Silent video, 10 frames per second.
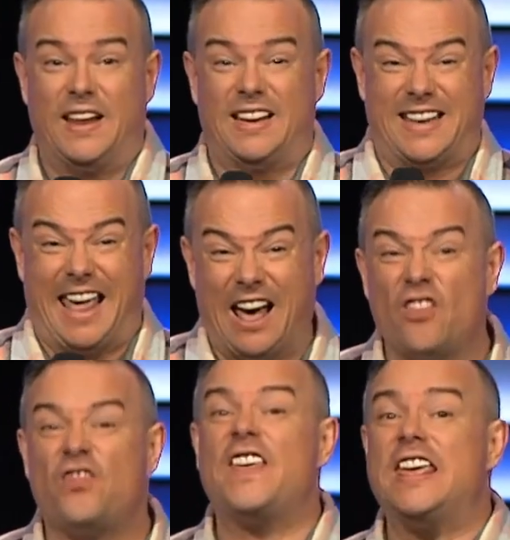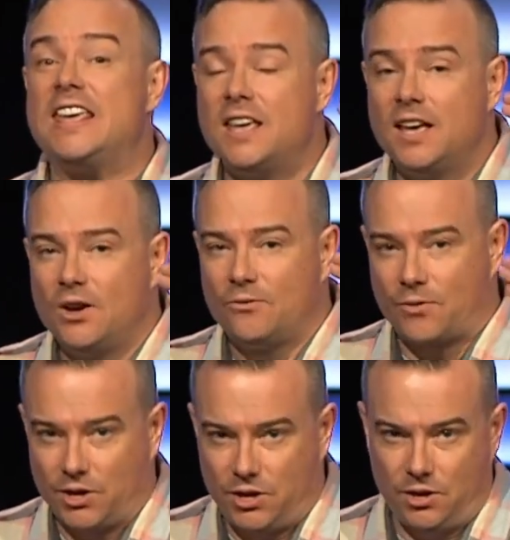that is healthy
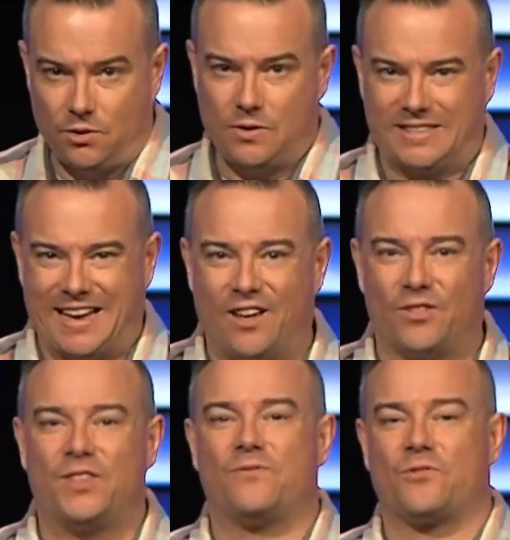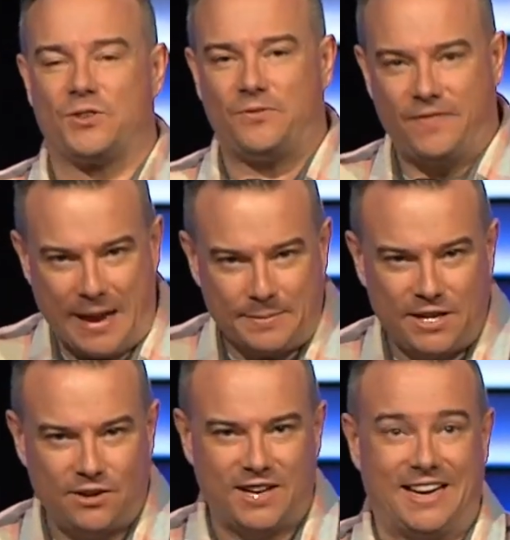for you. It's healthy for the family
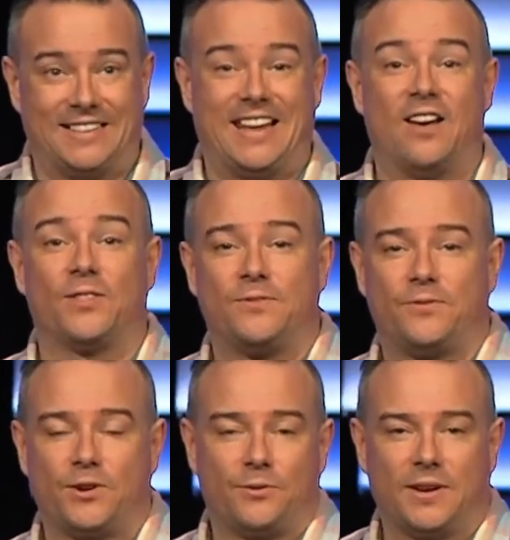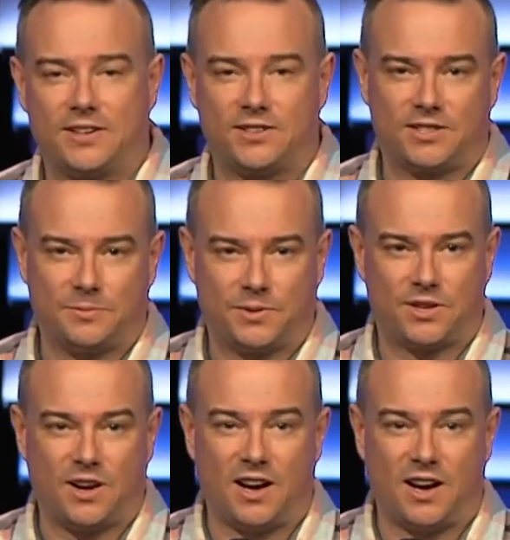unit. It's healthy for your relationship with